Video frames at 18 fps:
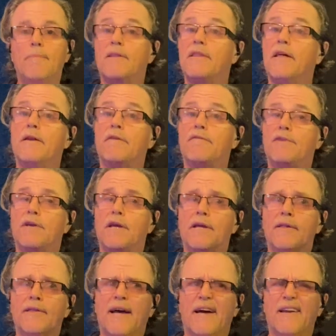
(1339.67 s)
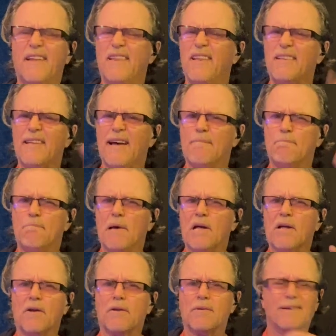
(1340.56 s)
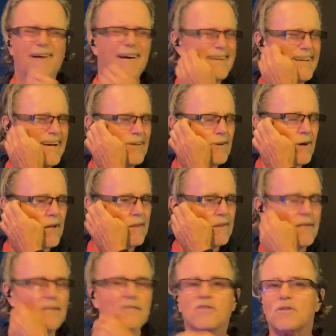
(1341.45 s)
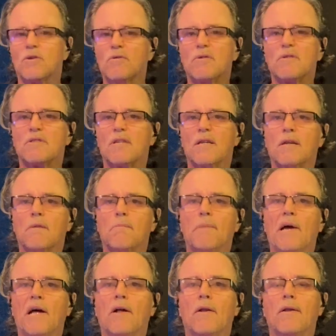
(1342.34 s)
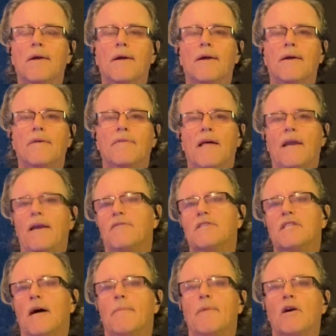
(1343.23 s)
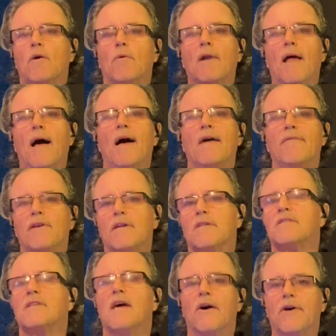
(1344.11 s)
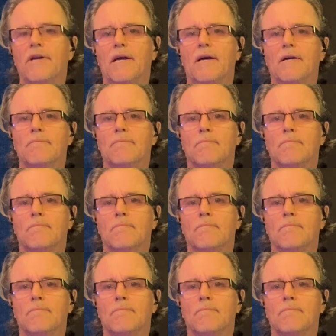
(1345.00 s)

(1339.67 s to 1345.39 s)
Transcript: And then if you hit that, I think that bell, I think so, there's a little bell. Then every time I go live, it'll tell you.